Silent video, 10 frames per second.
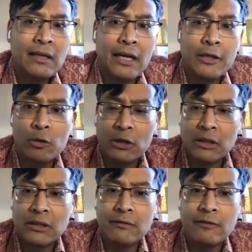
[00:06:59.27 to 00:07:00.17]
And you
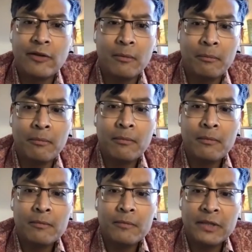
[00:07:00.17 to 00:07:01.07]
learn from
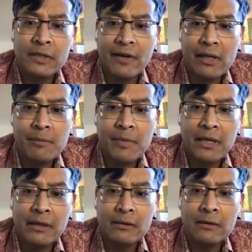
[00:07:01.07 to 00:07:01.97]

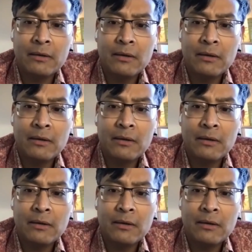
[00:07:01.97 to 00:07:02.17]
developing